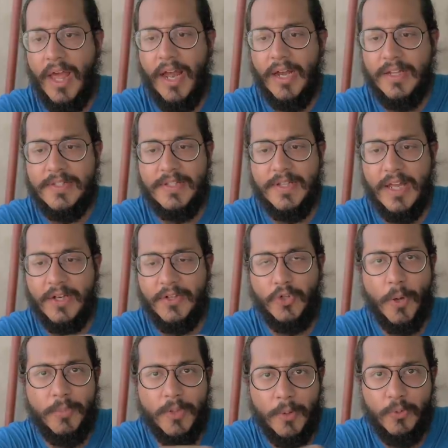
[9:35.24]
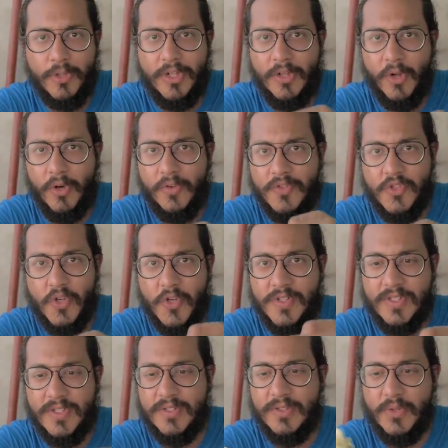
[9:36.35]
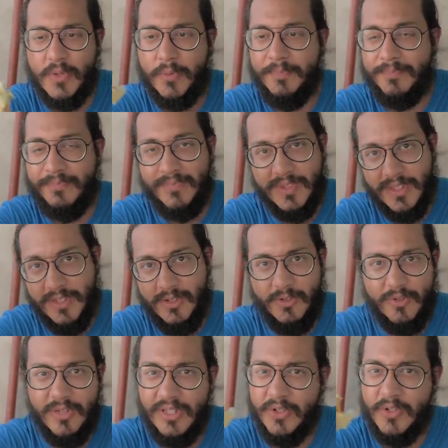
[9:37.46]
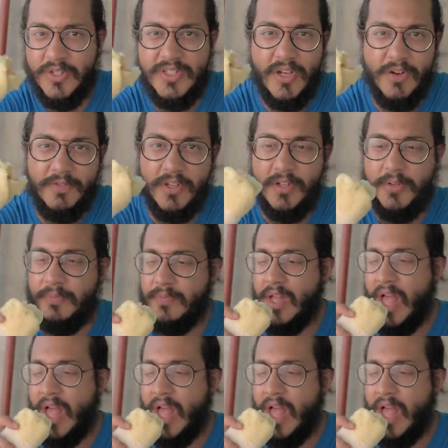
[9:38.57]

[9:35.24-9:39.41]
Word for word: and it's like topped up with a lot of sauces so really good stuff here